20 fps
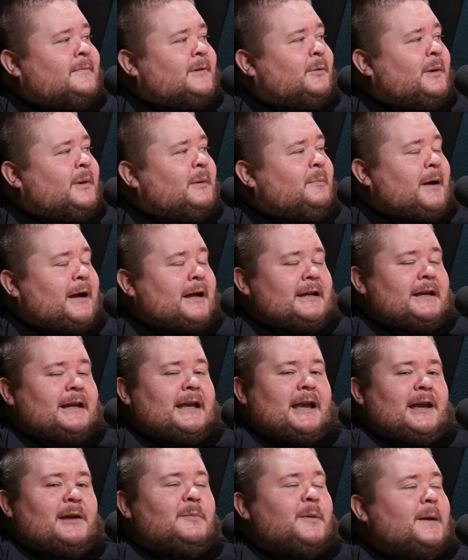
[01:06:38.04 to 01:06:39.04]
A wee bag of
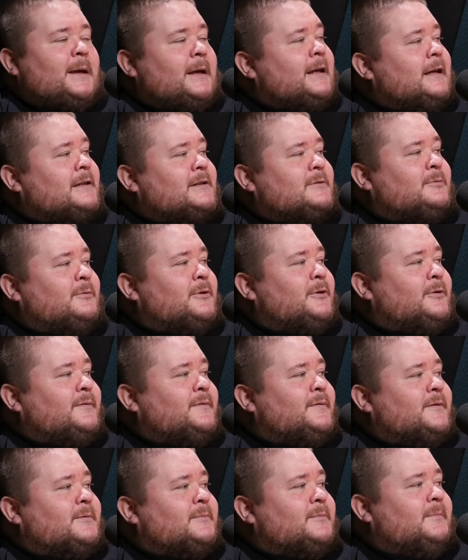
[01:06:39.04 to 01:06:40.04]
KP, that's where you're
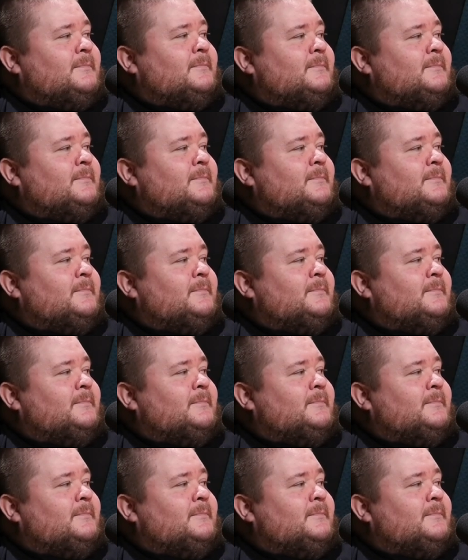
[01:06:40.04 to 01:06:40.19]
from.